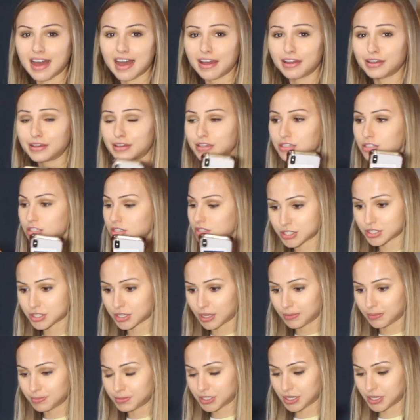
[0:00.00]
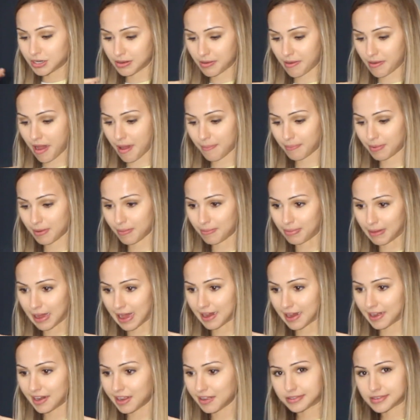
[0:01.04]
how you can just sculpt your upper
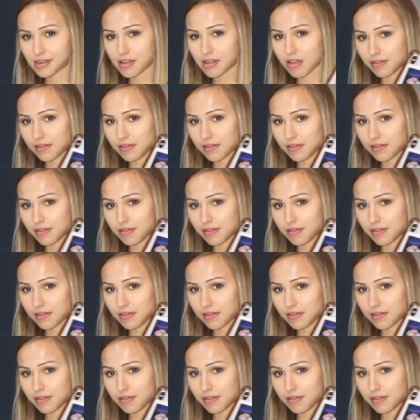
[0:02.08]
body